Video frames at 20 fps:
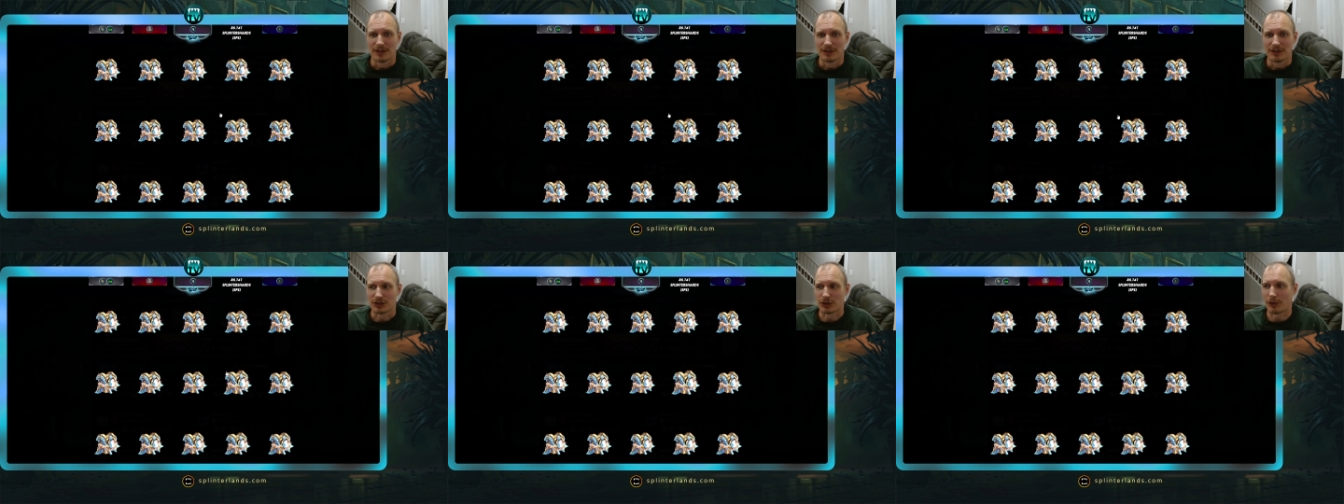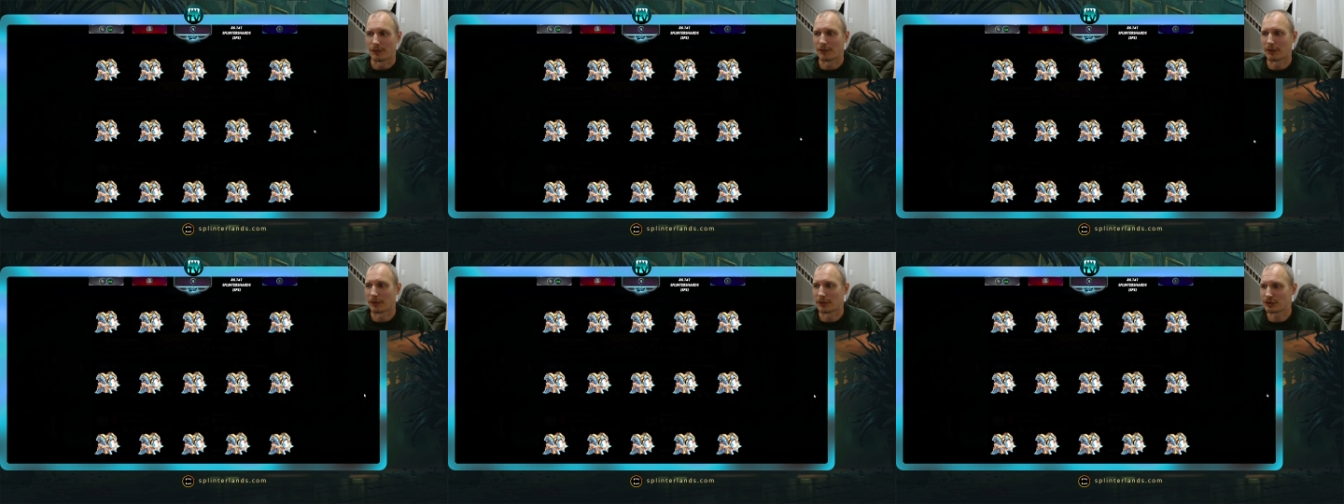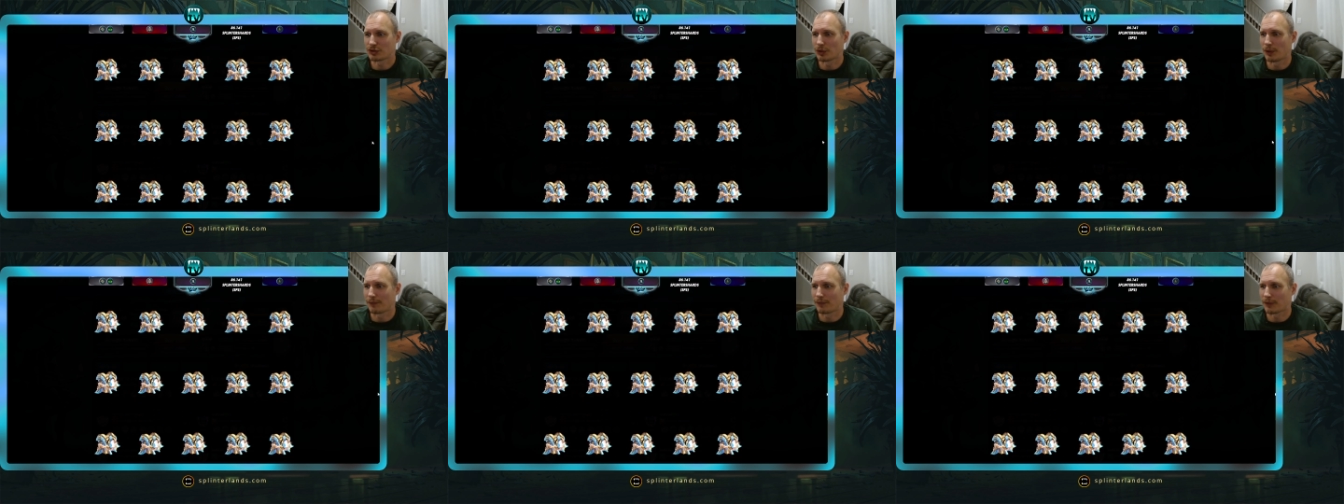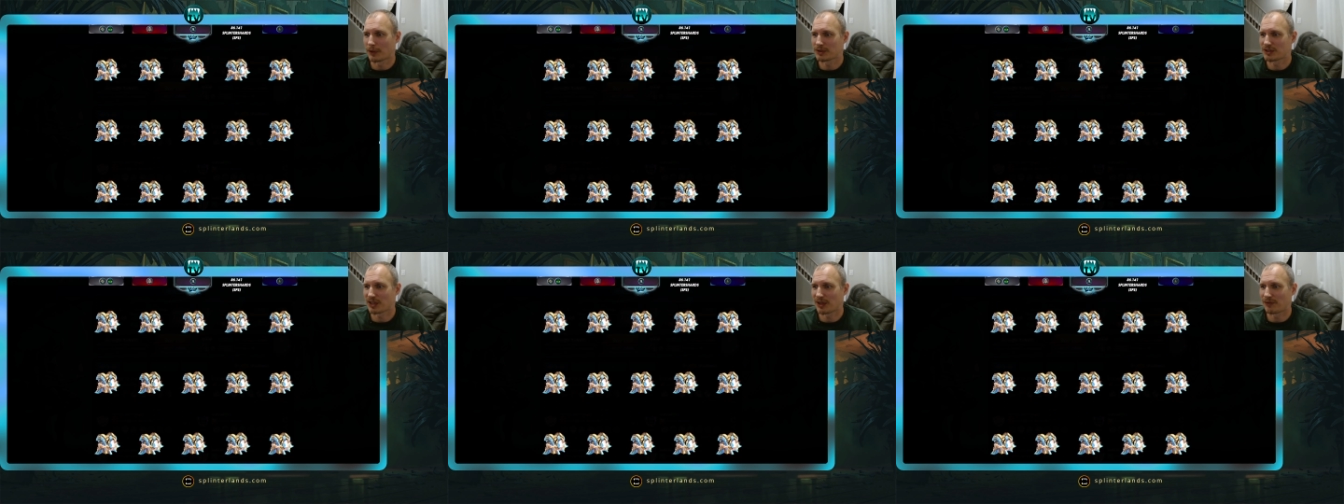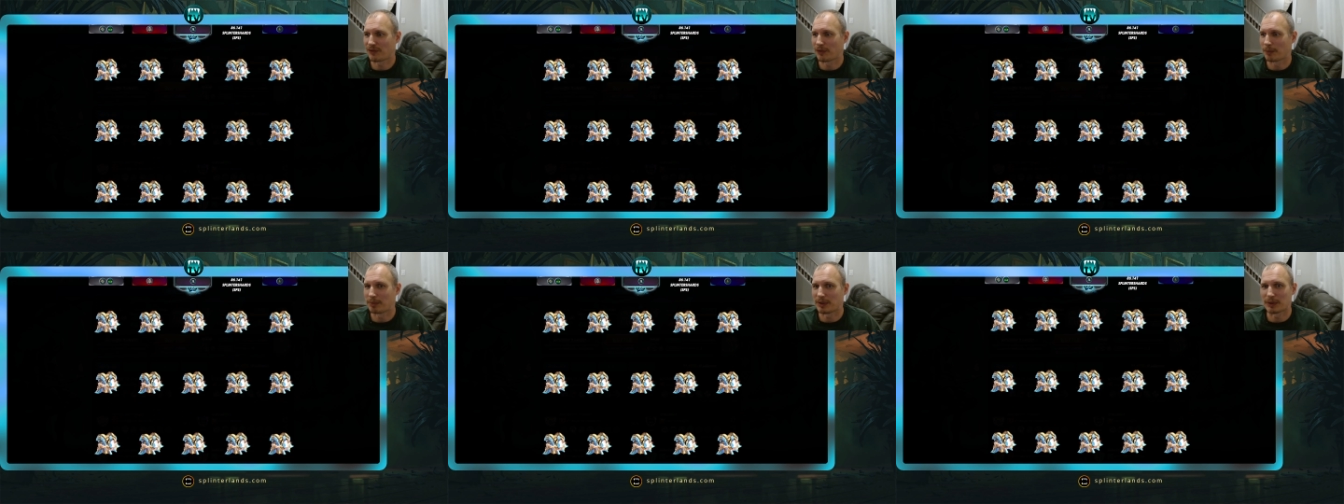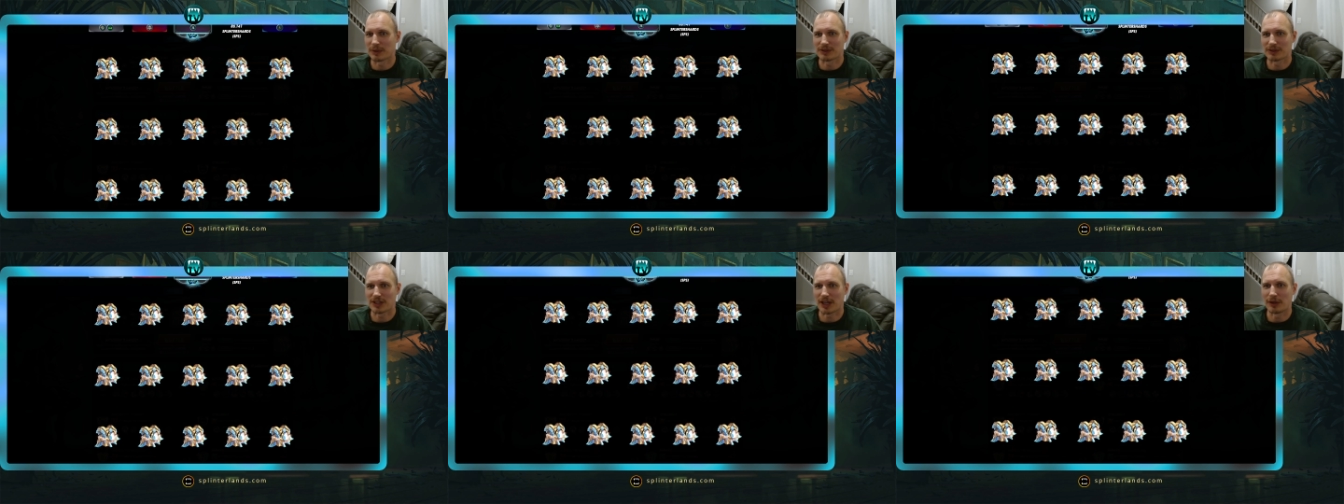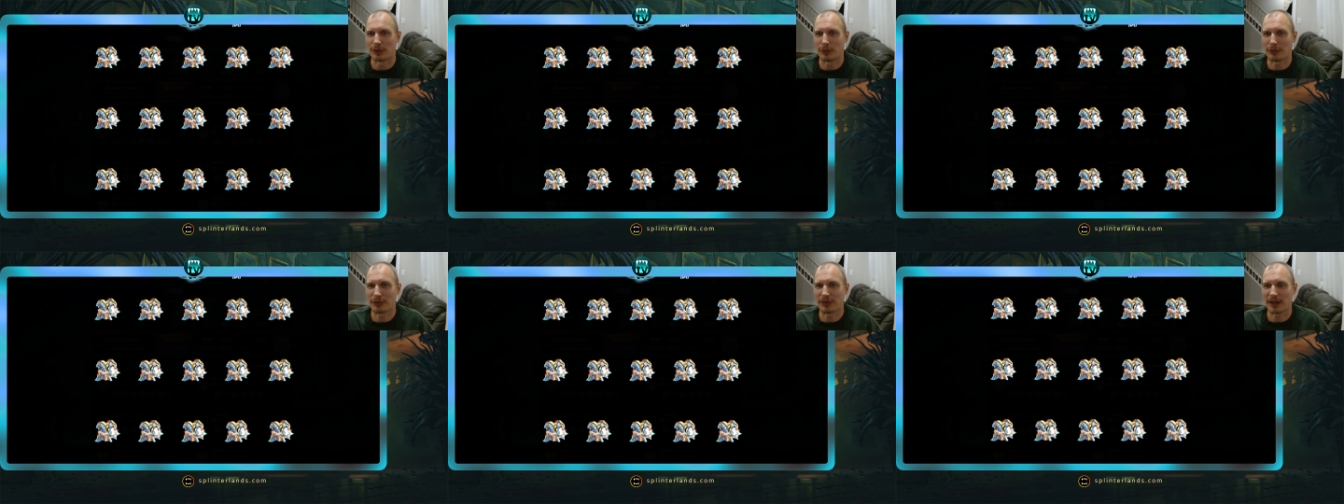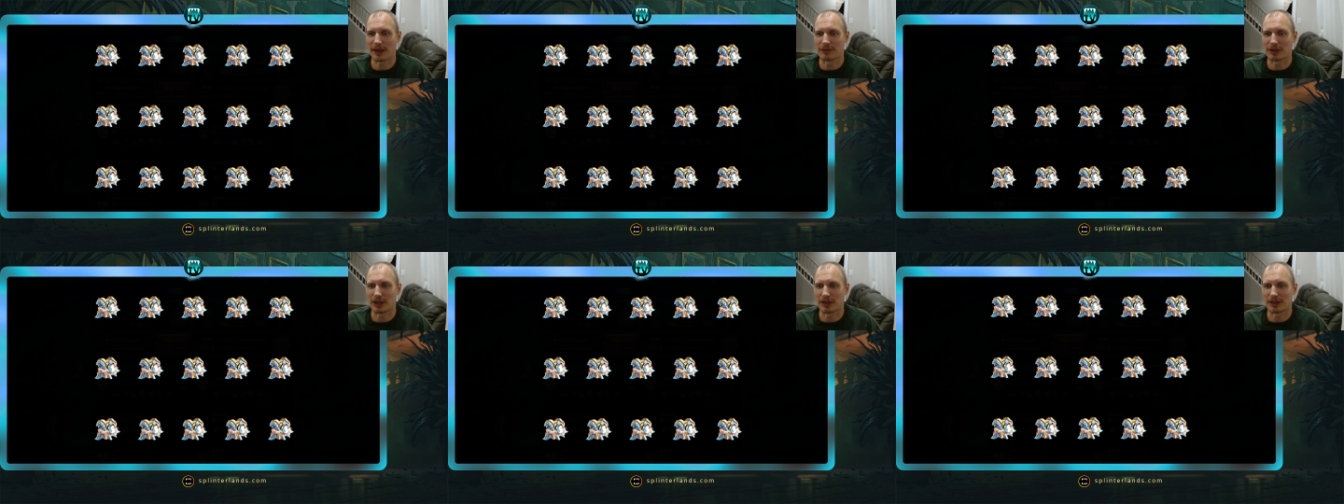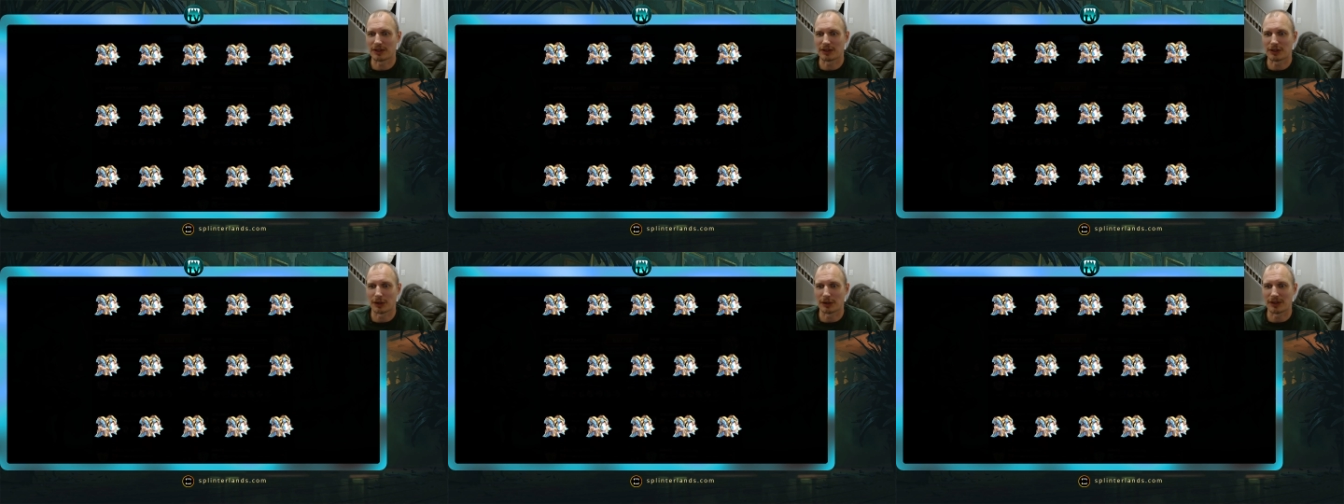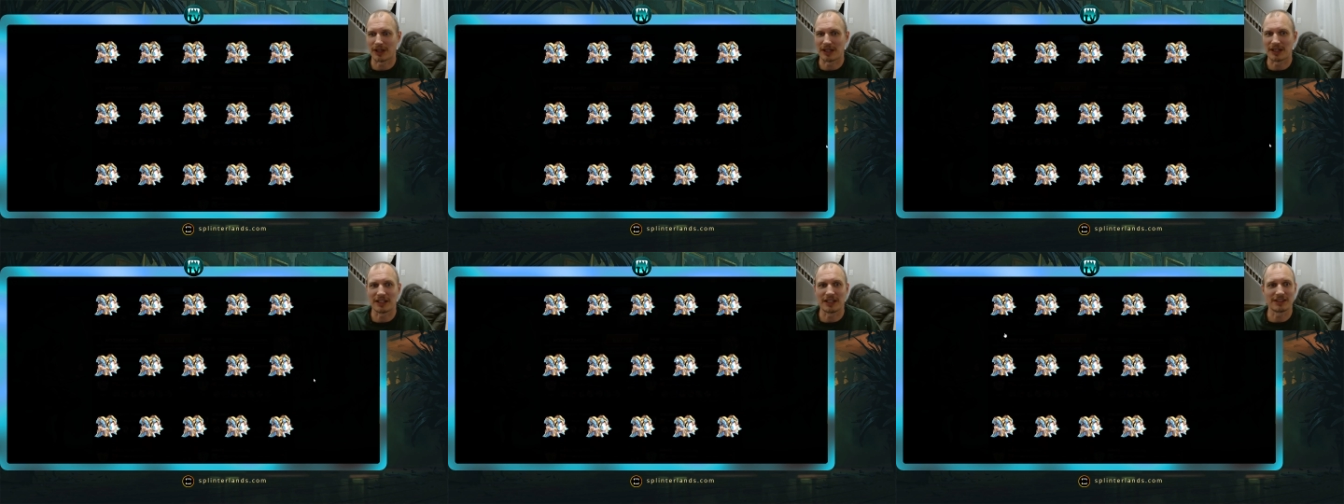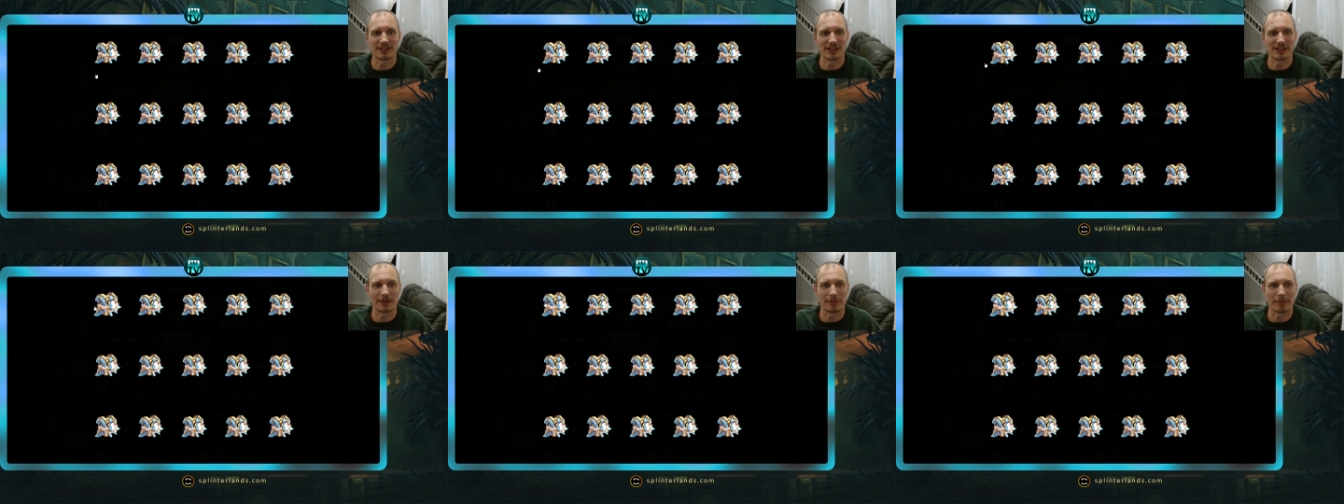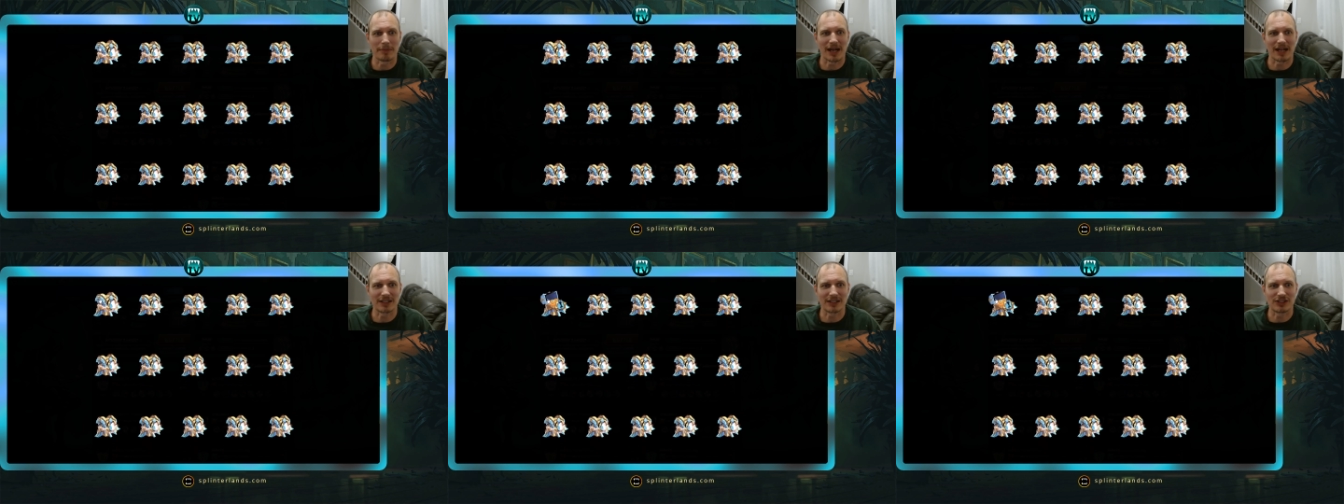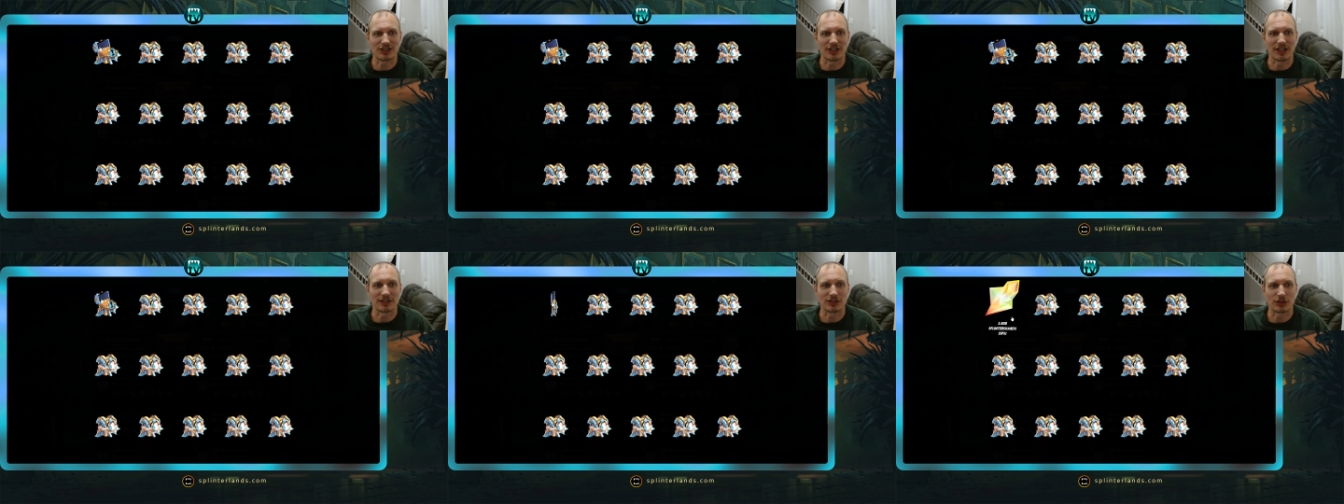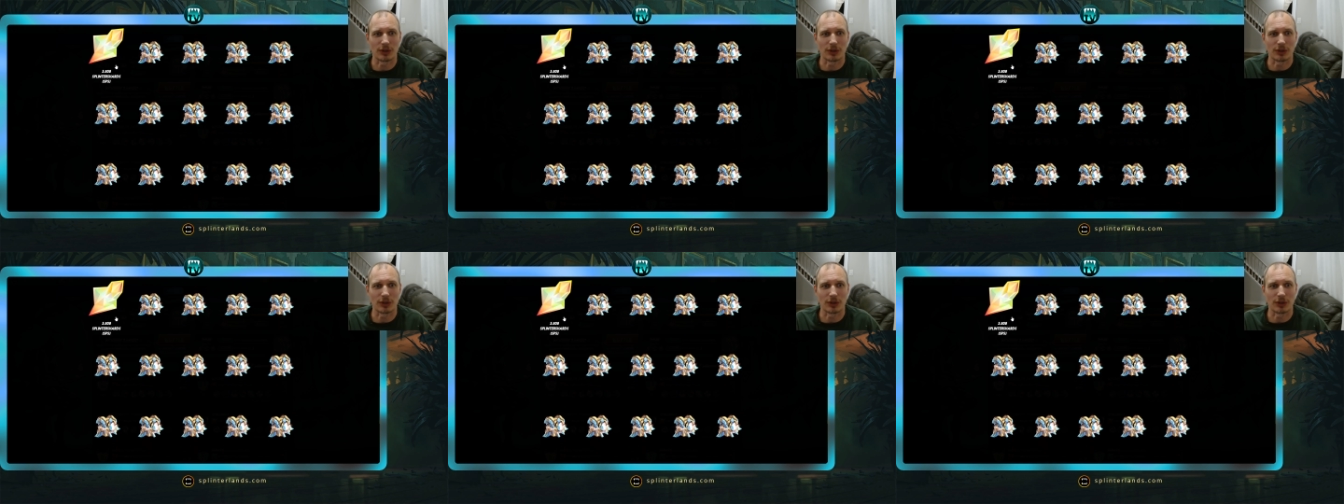So far, so far, aside from Berix, I don't think I've gotten a card that isn't maxed yet.